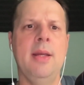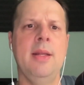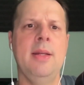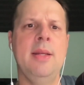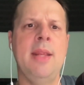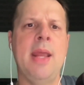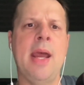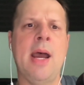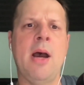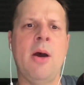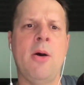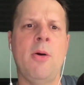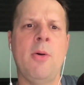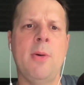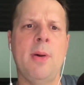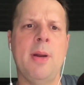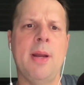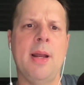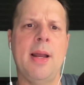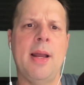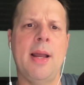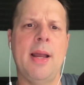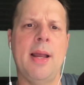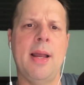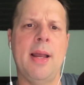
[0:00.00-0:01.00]
Now,
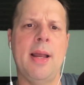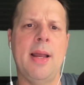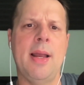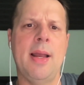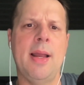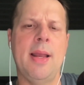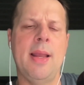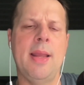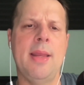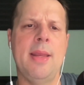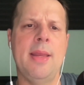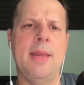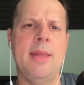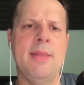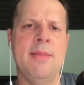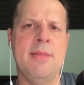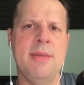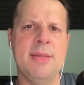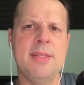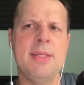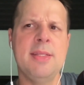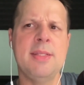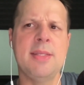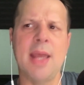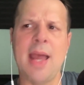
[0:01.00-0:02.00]

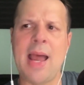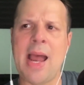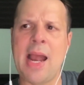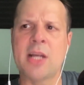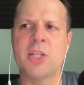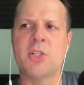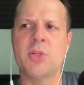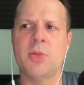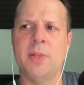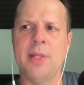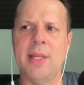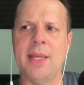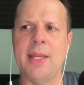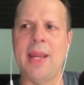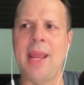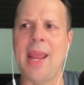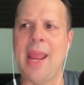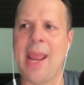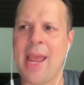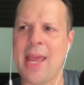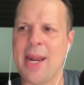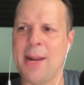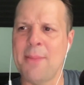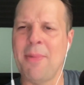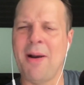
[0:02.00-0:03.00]
this is actually an
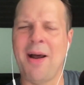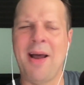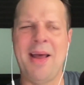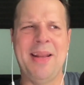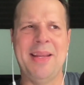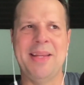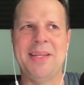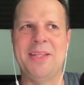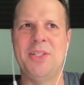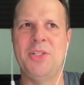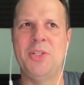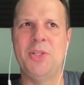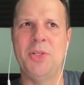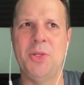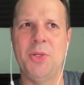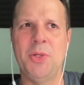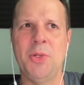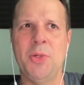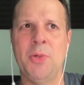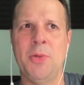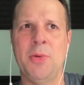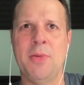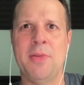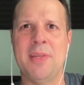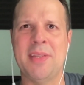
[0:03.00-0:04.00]
antibody
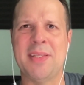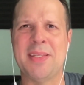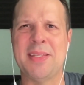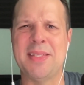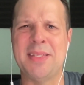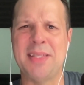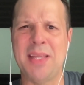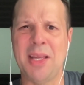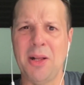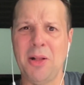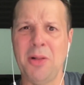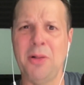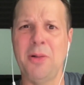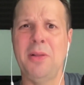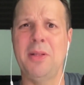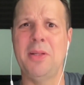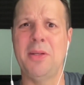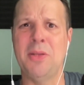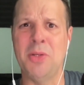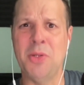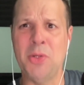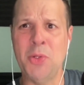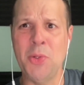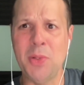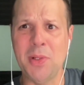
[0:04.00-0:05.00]
to the cell
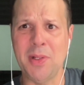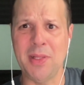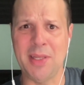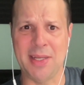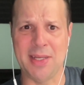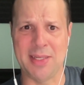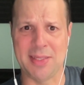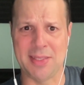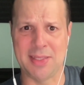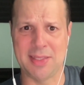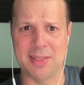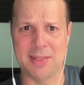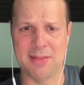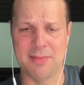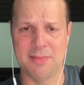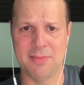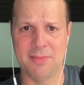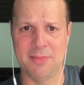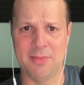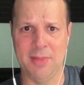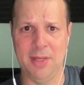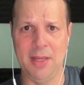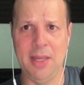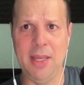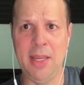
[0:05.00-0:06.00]
nucleus
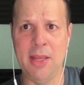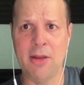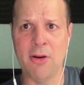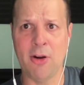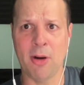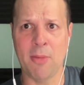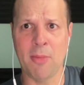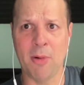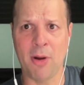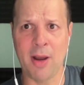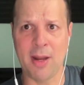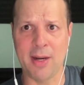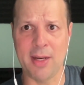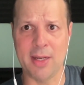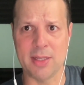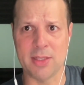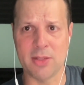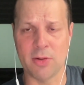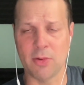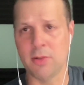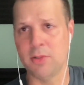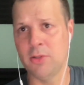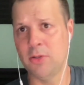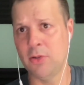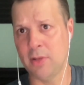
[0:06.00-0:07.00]
in our
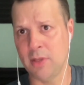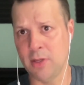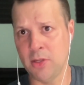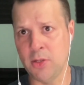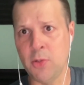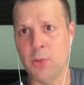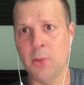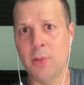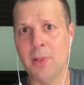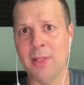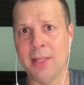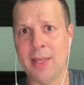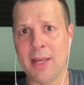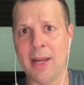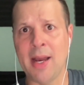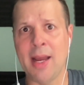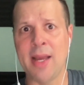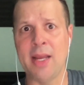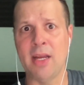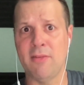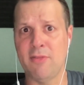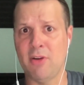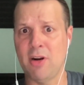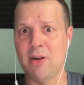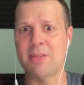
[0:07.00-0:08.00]
bodies, or to the
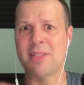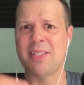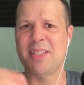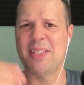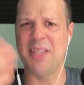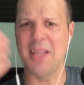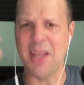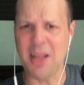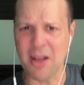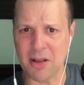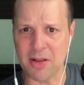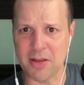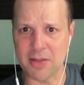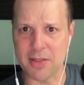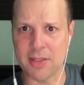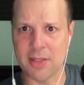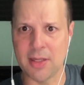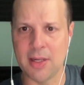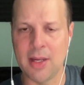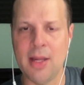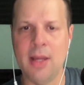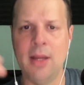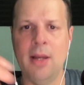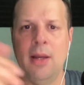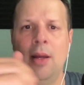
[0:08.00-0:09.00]
nuclei of our cells.
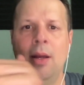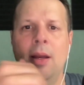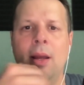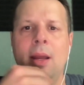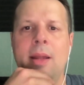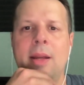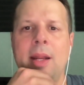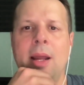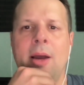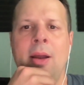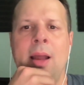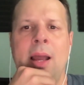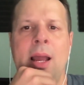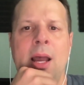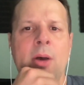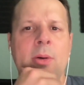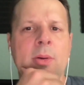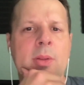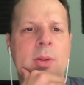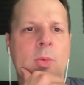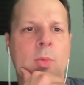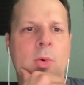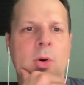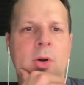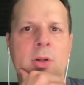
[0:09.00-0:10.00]
Now, how
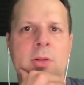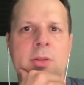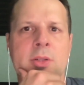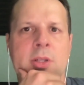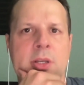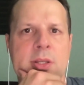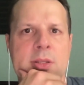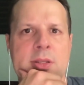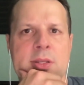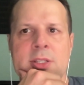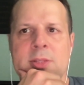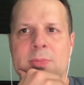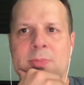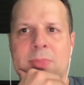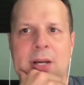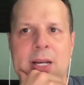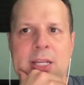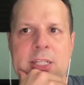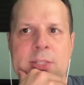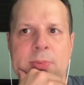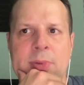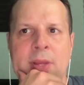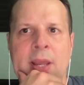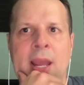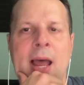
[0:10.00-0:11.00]
in the world could this
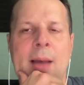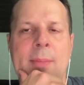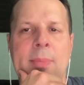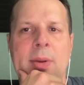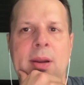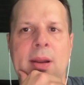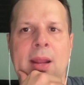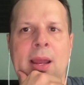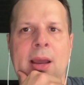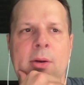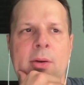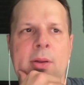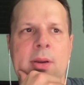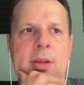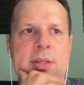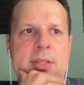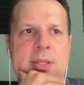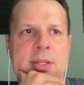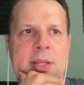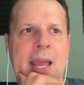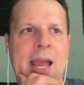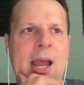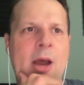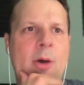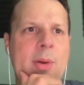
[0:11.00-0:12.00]
possibly happen? How is
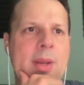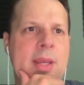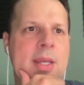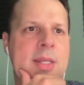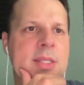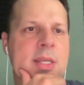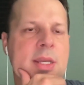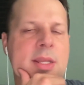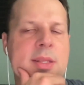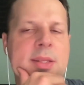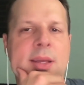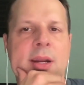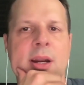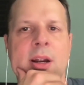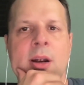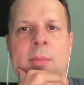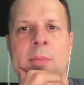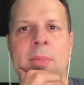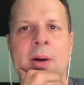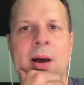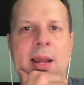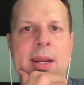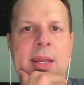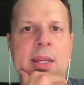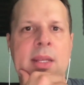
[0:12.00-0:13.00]
it that our
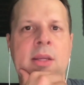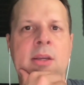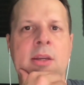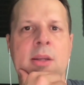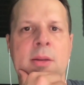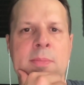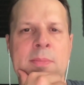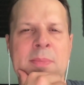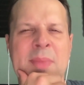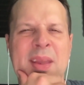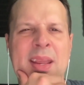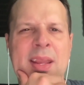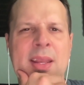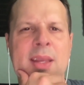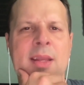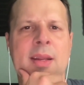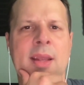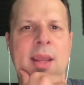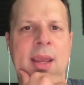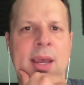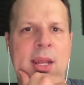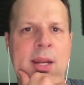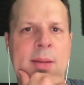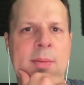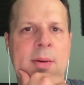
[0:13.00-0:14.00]
body could make an
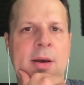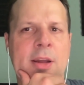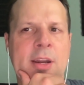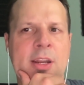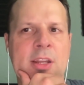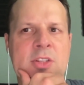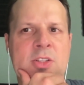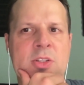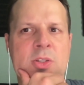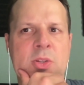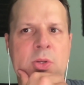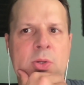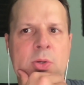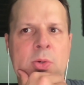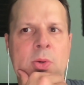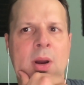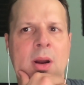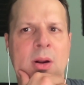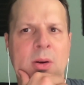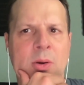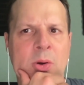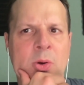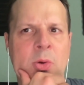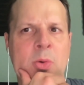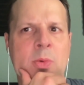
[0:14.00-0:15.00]
antibody to
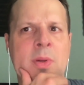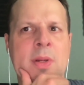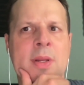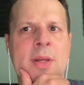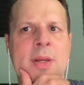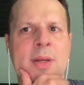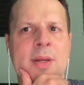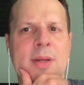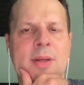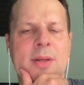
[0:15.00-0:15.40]
our own